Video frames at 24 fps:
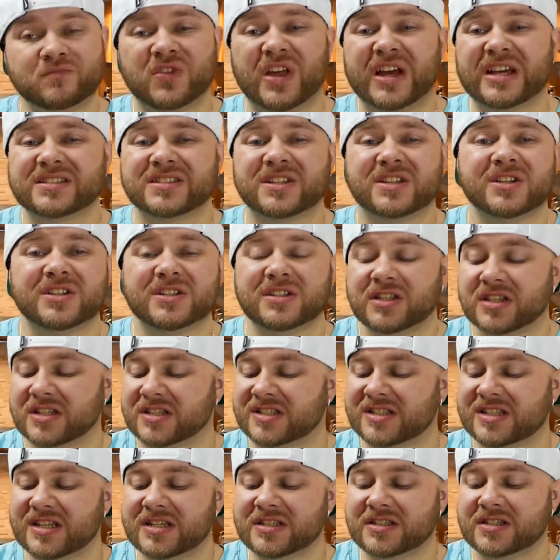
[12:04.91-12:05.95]
That's good. The
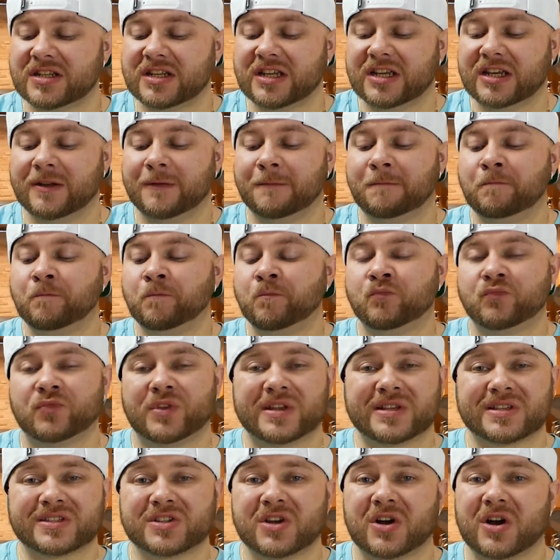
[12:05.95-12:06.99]
seasoning,
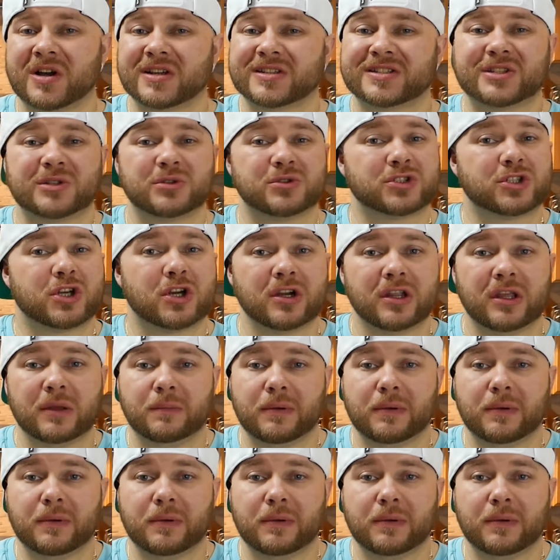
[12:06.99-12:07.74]
the sauce, those turkey